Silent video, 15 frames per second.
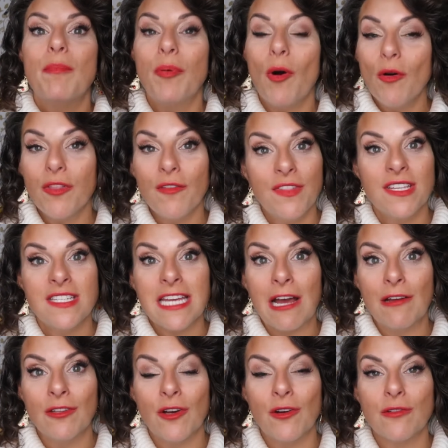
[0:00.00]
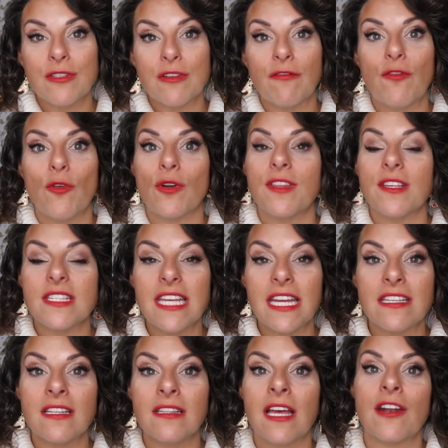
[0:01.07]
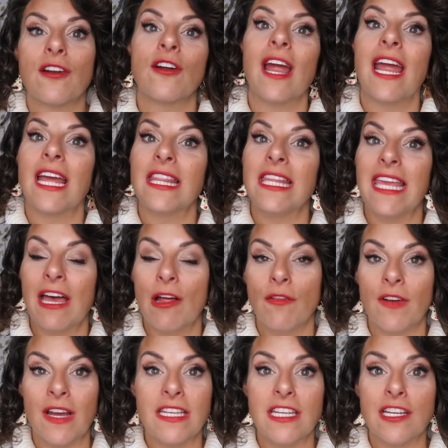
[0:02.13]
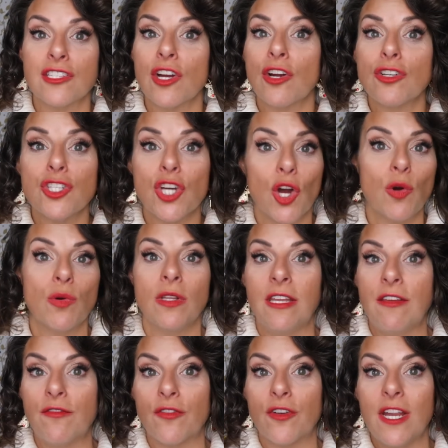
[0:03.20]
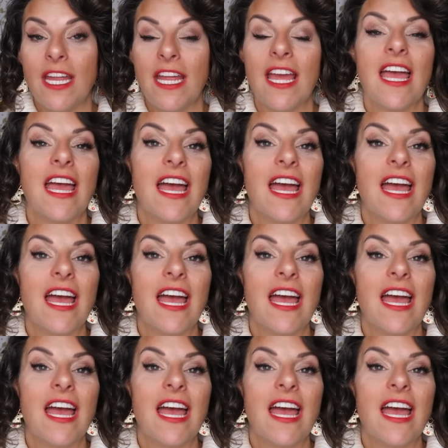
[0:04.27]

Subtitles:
Both of the downloads for the Santa letter and the elf ideas are totally free